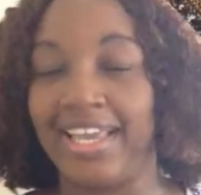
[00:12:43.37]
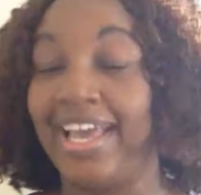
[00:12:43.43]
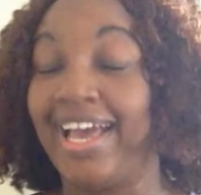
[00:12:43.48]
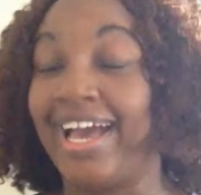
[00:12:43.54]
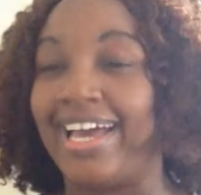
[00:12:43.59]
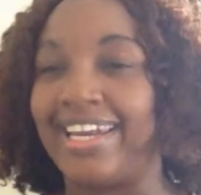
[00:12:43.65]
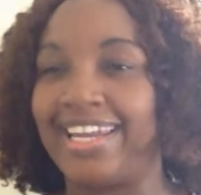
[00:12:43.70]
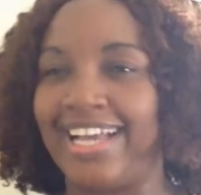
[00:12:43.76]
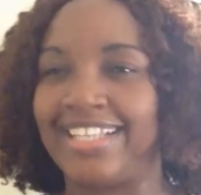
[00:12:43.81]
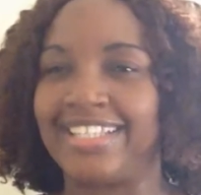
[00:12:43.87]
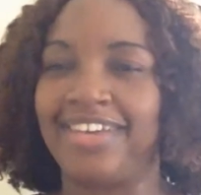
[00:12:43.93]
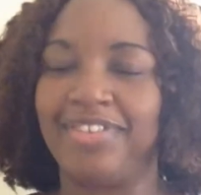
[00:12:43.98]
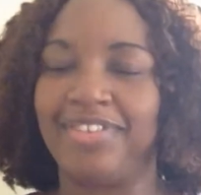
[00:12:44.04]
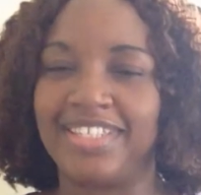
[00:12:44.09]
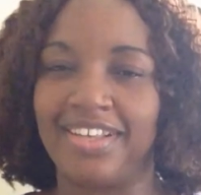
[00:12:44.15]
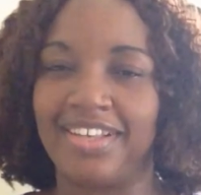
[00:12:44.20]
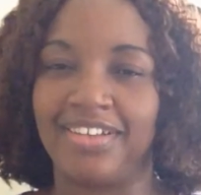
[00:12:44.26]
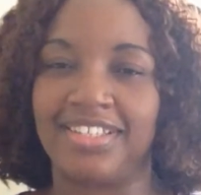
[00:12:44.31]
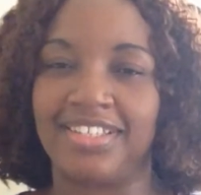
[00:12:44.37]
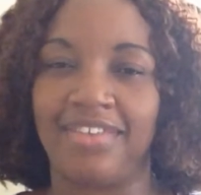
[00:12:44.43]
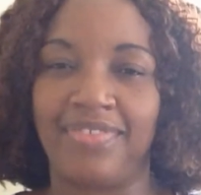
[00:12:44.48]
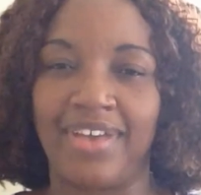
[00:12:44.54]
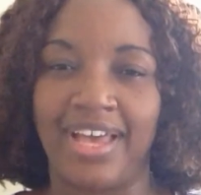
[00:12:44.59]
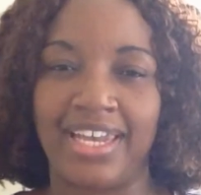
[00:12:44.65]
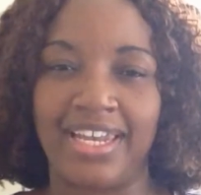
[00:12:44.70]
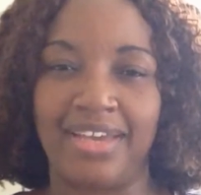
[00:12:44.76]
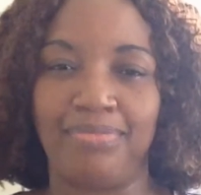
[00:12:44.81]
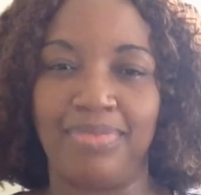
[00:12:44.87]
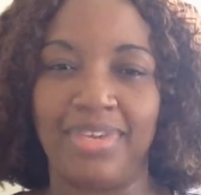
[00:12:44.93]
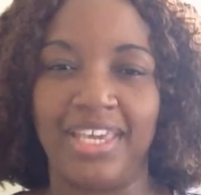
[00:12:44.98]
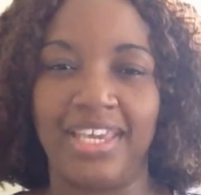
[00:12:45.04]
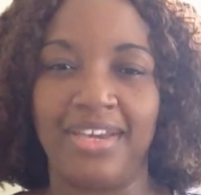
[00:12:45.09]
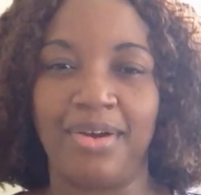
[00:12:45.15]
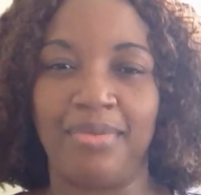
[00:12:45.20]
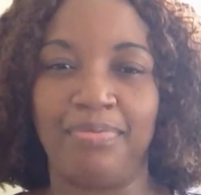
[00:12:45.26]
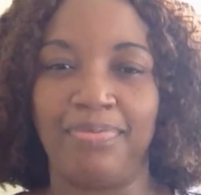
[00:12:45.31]
And as a result of Hannah
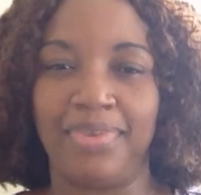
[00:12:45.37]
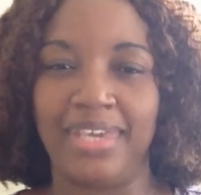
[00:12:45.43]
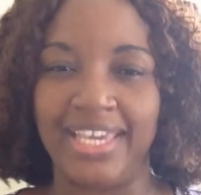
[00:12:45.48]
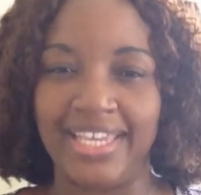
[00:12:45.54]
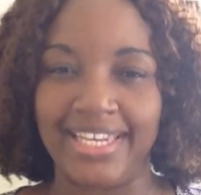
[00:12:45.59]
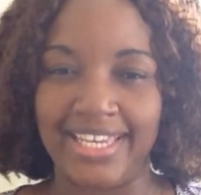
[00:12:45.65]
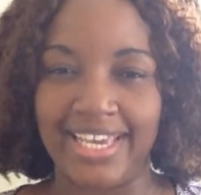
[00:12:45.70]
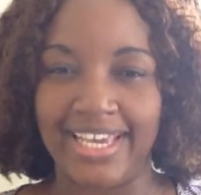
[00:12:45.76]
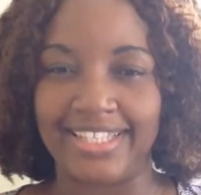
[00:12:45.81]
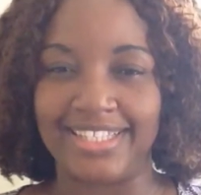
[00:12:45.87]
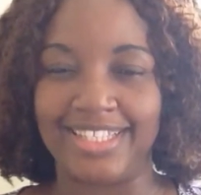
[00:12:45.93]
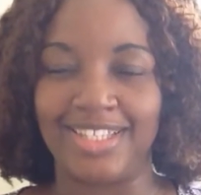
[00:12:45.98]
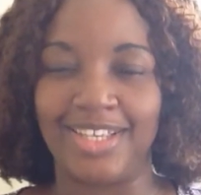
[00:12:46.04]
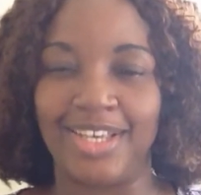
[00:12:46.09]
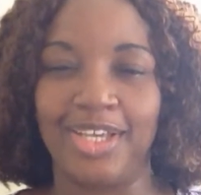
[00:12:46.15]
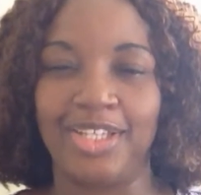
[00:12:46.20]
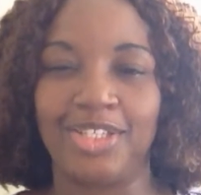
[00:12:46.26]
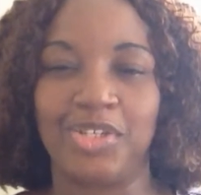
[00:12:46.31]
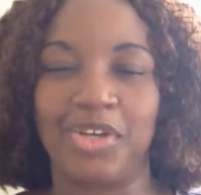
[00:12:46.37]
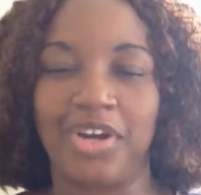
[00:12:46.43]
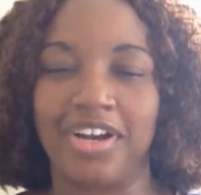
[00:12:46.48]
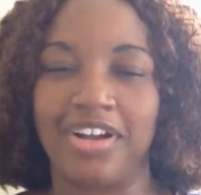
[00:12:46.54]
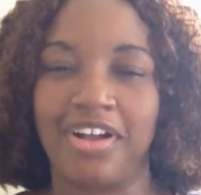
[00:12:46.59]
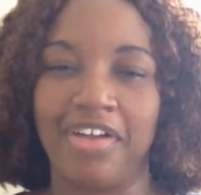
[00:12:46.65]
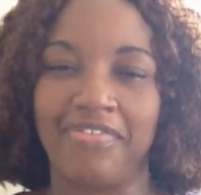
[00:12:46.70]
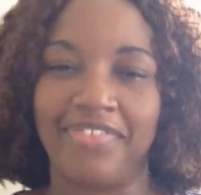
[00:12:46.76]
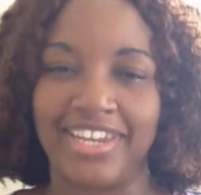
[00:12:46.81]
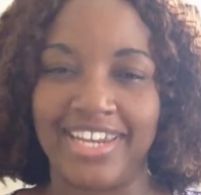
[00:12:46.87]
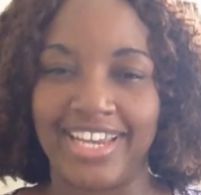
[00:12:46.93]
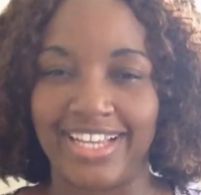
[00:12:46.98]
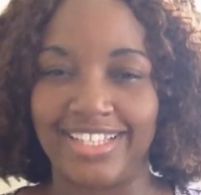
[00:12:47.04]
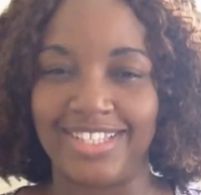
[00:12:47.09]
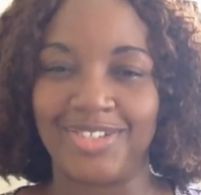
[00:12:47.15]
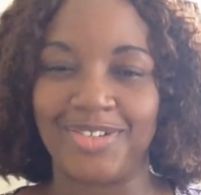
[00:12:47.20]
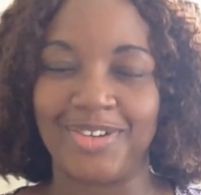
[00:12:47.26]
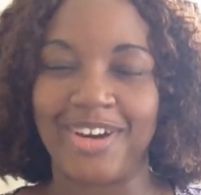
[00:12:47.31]
being obedient to her
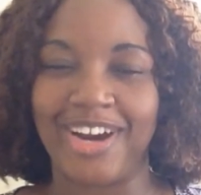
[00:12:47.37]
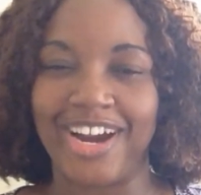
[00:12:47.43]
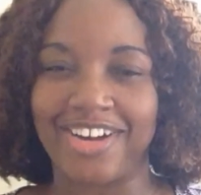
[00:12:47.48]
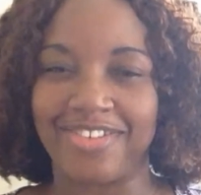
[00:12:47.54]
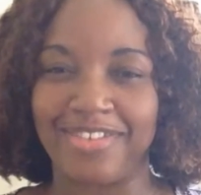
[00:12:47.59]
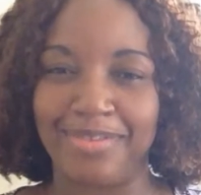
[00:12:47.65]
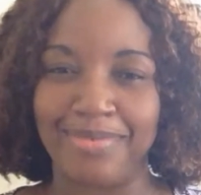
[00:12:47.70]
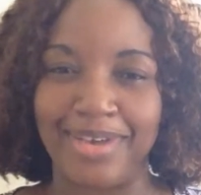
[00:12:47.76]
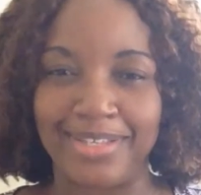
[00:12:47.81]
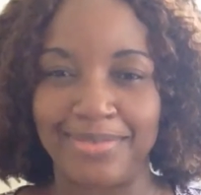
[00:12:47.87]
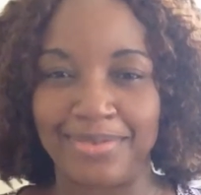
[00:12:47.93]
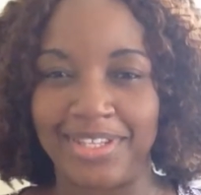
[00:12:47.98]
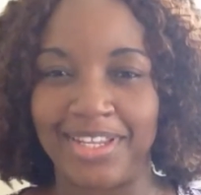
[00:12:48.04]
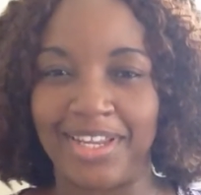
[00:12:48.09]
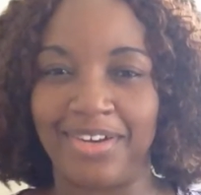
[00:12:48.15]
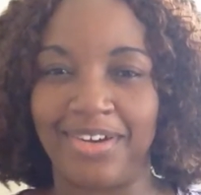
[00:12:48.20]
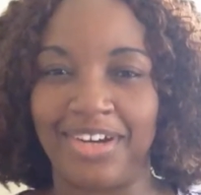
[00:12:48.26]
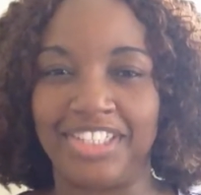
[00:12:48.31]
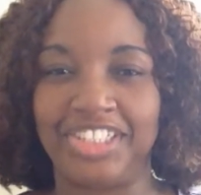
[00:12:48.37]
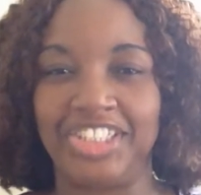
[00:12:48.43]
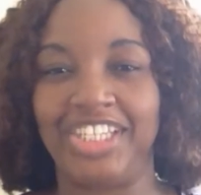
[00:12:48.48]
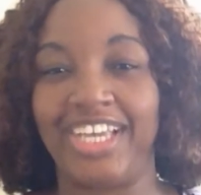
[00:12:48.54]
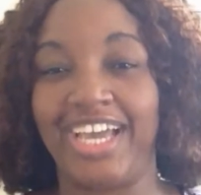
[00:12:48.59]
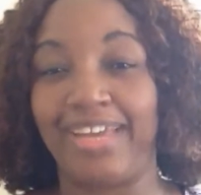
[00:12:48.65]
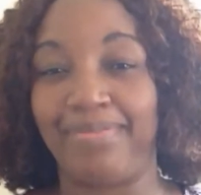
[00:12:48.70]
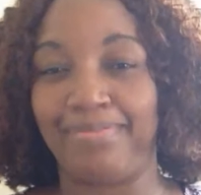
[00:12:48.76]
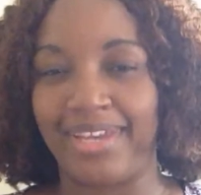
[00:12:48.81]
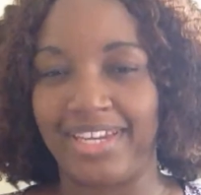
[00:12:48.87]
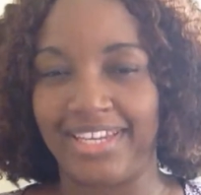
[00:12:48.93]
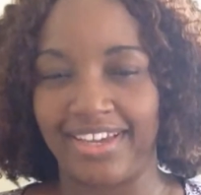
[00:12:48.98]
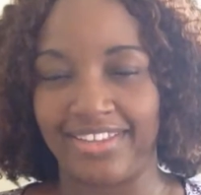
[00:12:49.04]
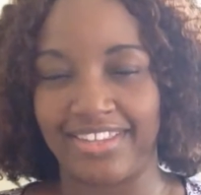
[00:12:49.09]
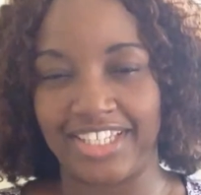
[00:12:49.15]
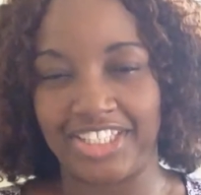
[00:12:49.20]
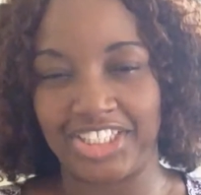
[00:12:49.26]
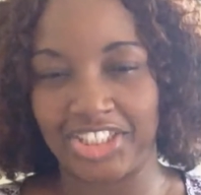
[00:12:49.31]
covenant, to her agreement with the Lord, she had many
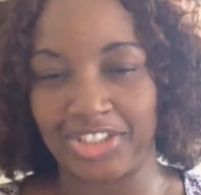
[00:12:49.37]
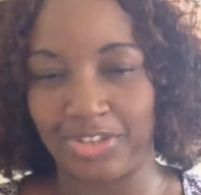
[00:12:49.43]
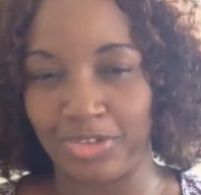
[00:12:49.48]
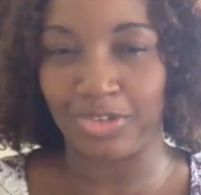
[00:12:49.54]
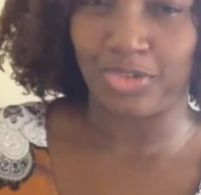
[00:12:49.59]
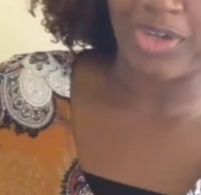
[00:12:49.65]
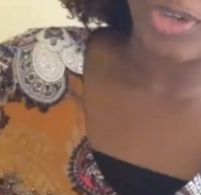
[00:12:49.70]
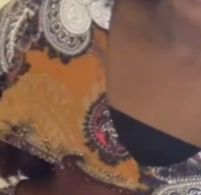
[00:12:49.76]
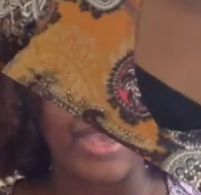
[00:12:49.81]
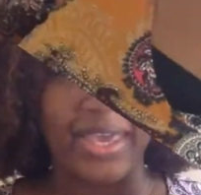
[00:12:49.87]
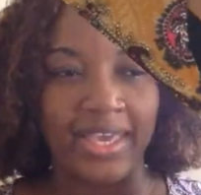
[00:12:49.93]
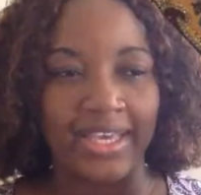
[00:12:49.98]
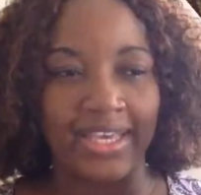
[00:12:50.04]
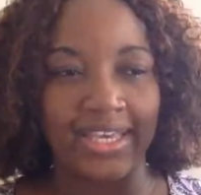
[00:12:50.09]
other children.